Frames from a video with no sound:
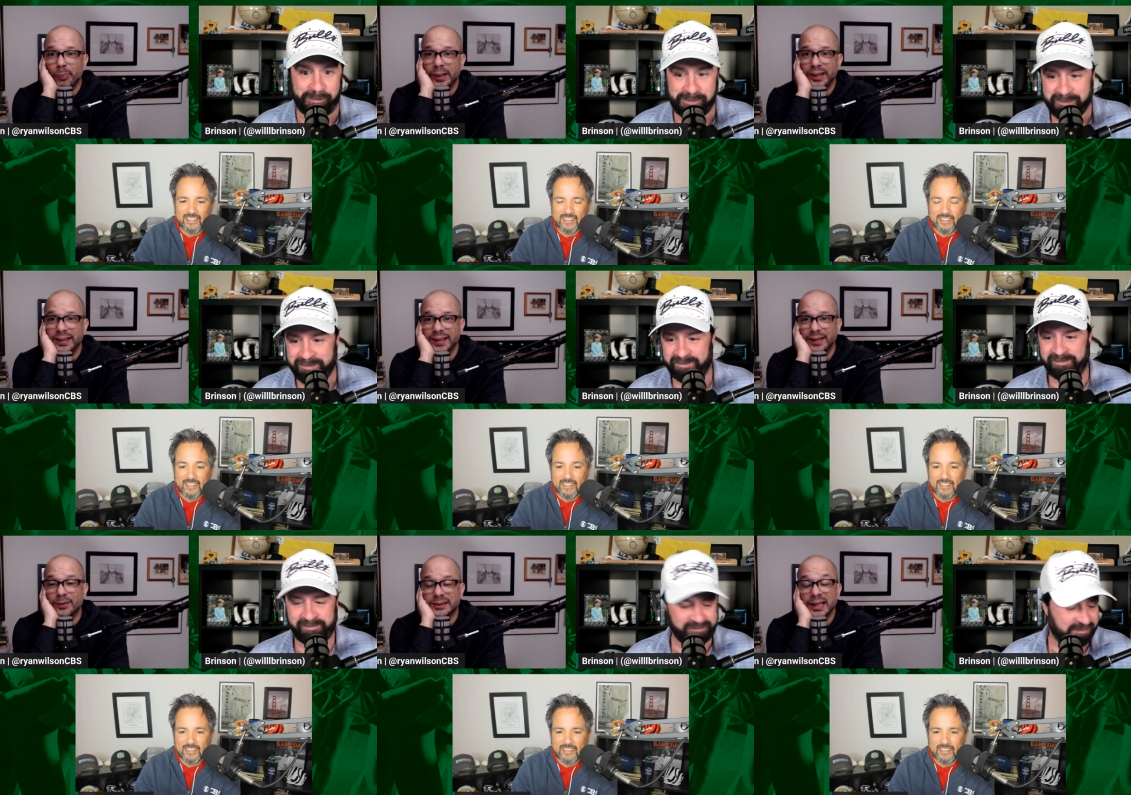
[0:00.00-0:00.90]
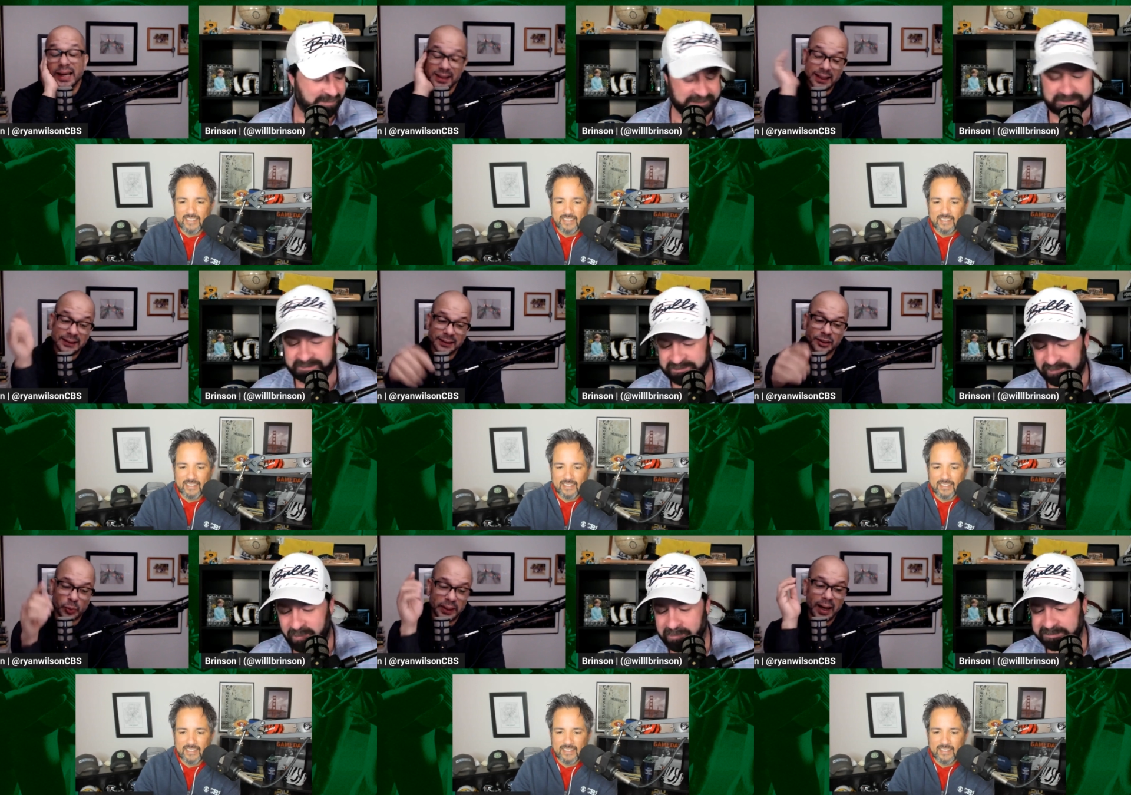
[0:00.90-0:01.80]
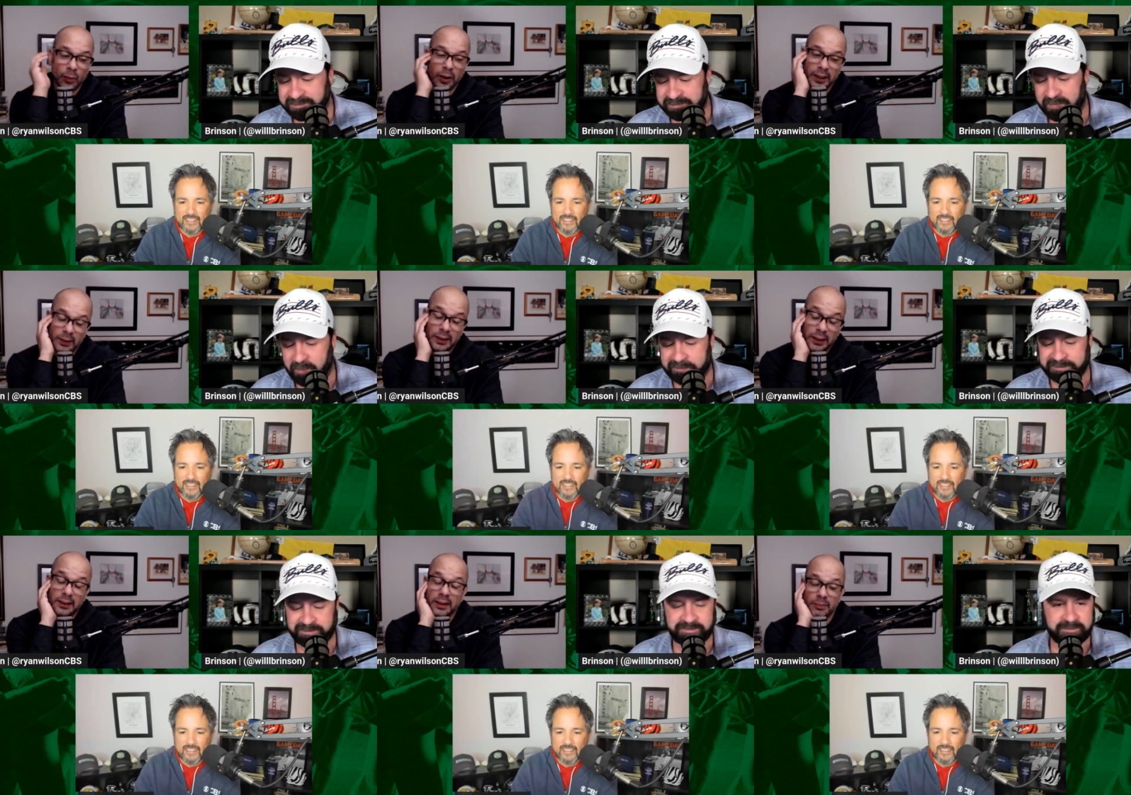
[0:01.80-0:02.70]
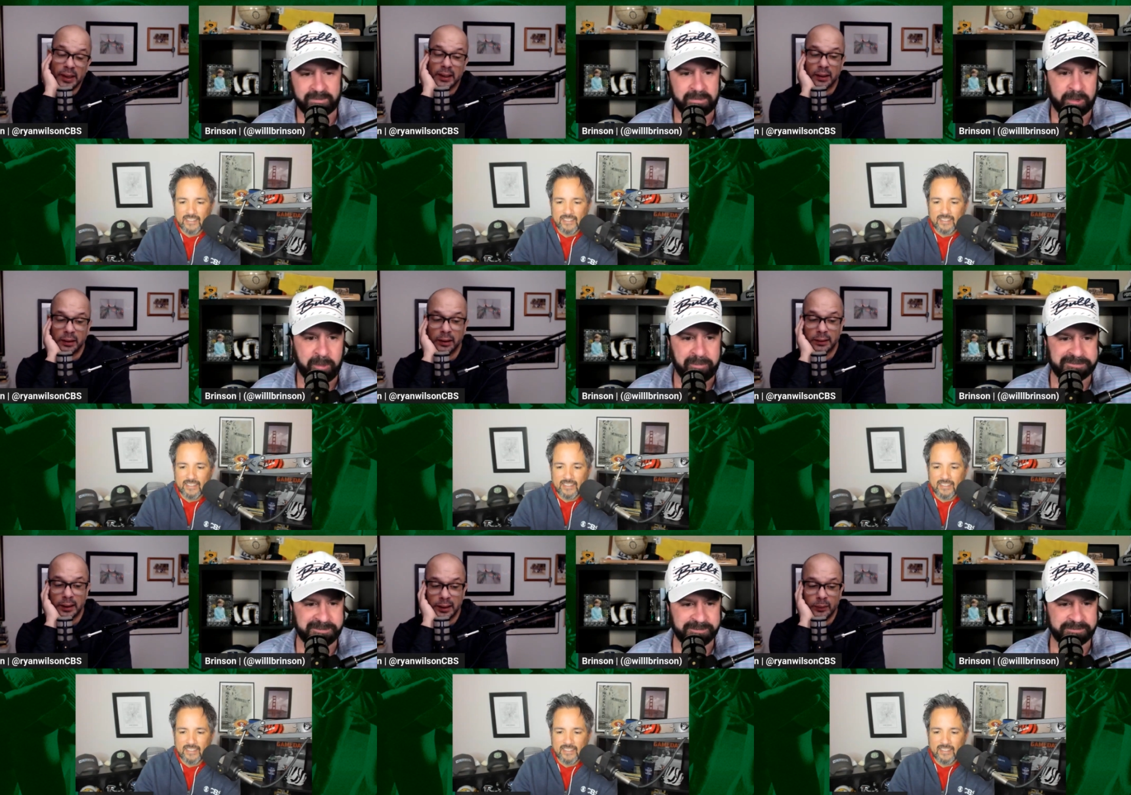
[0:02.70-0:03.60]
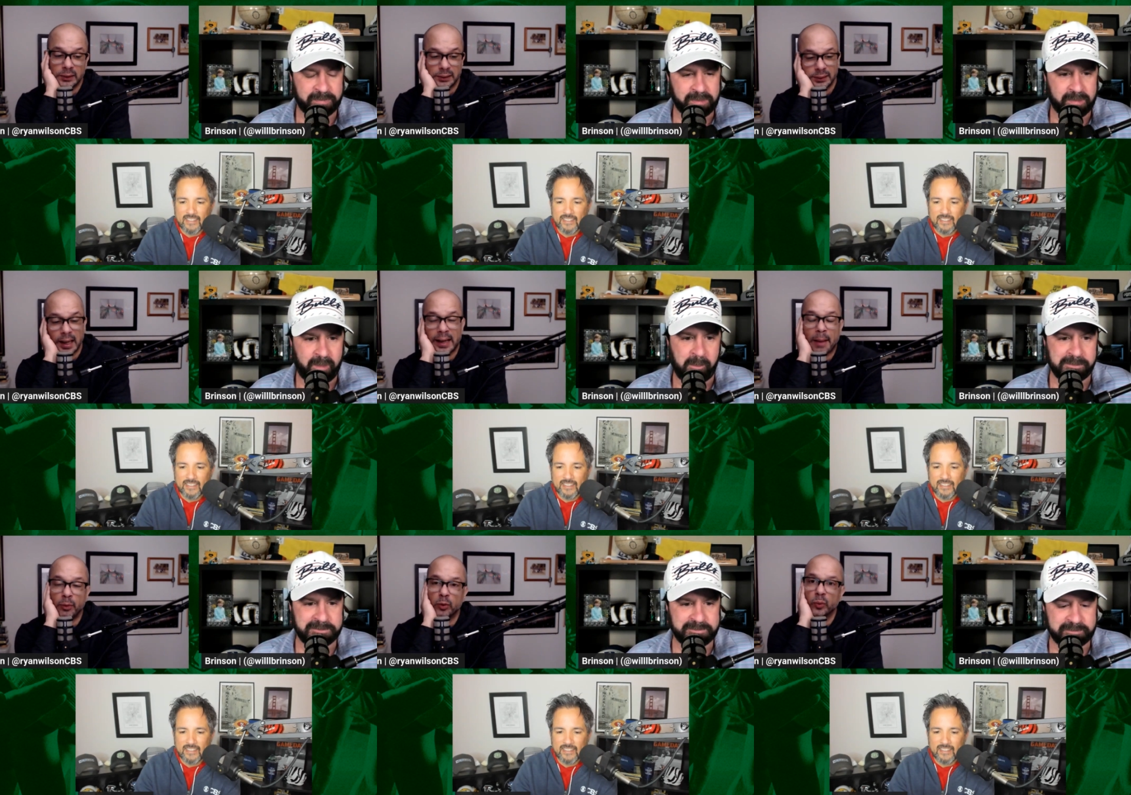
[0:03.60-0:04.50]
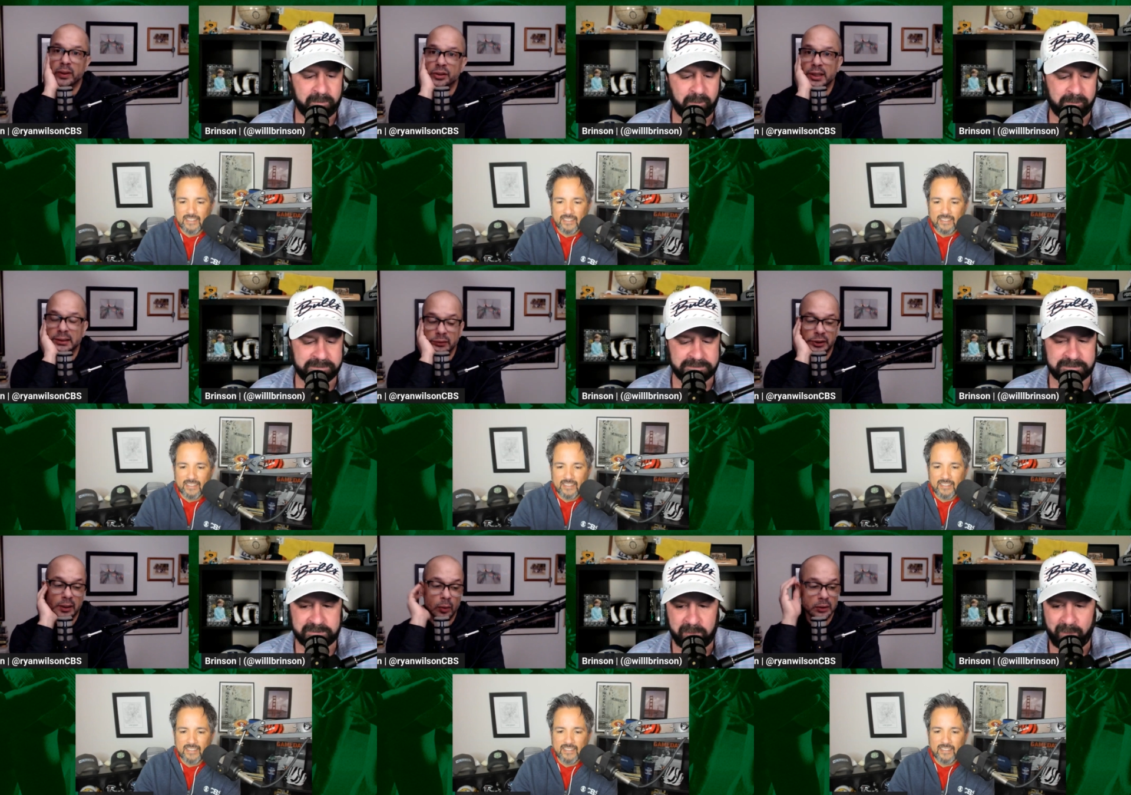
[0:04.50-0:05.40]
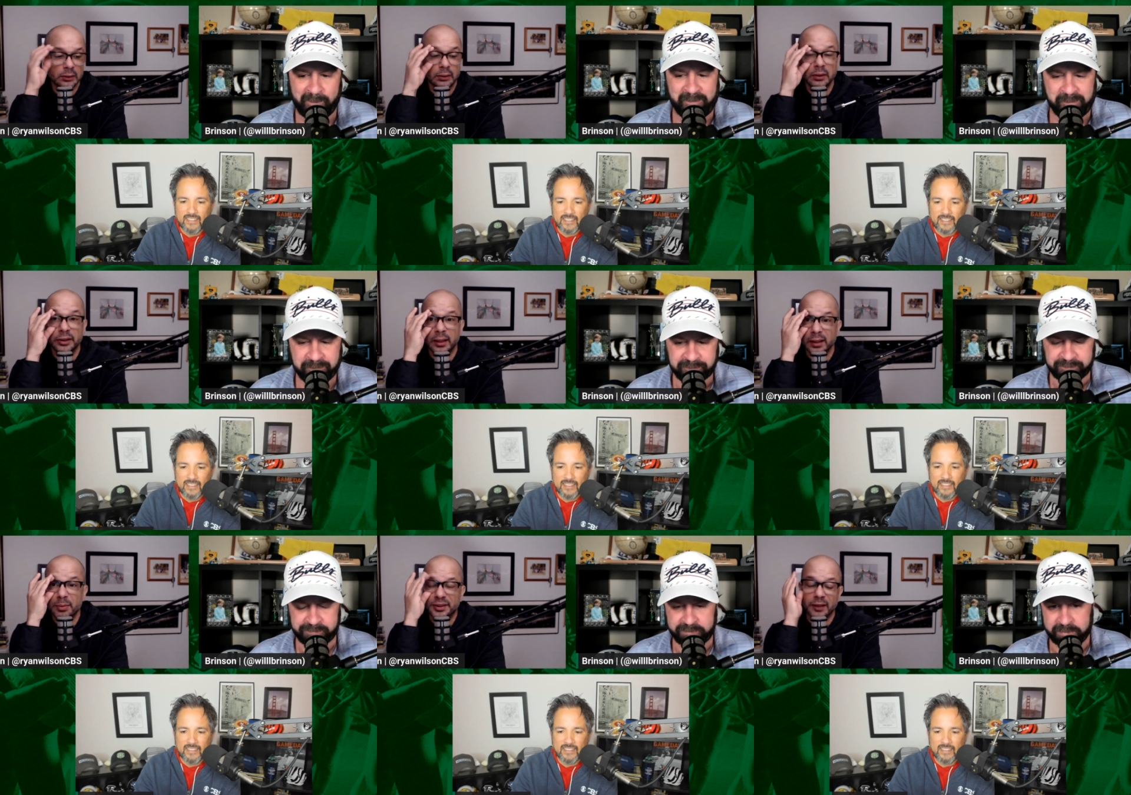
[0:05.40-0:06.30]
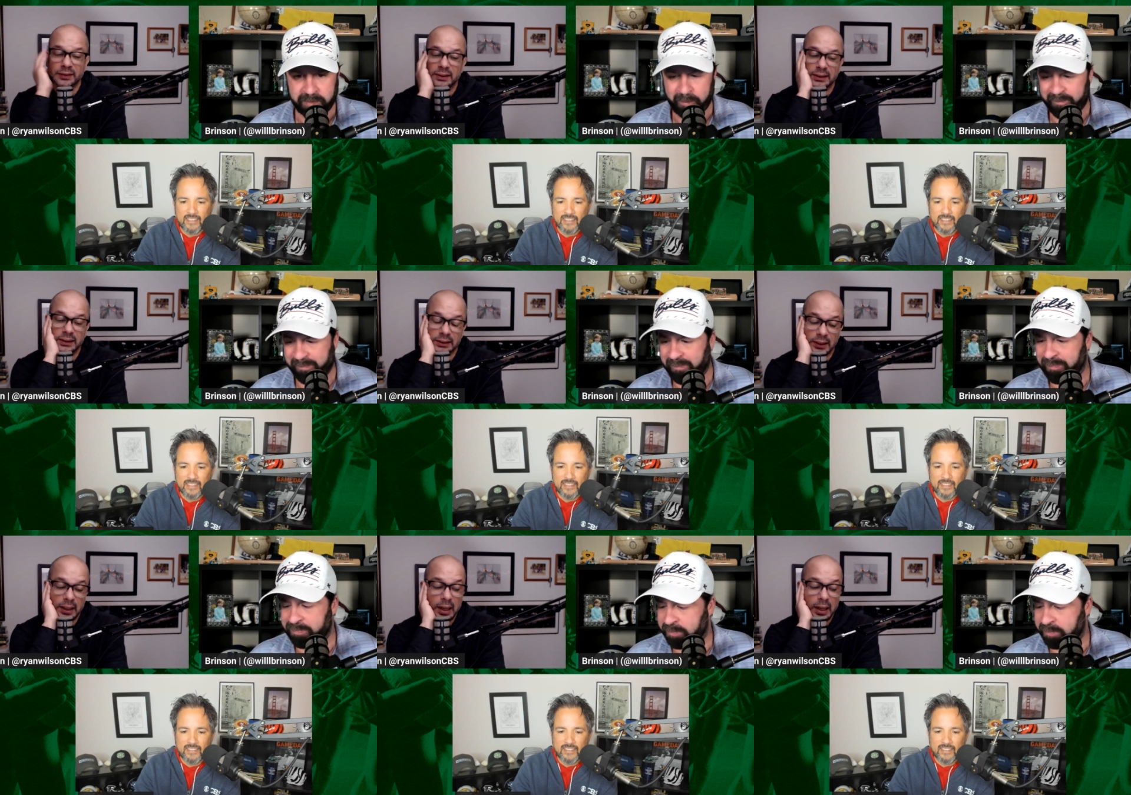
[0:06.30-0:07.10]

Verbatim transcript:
Speaker 1: Pete. He was, and then he sent the tweet out where he he did make it clear that he was not happy with the way the Jacksonville Jaguars conducted themselves this season.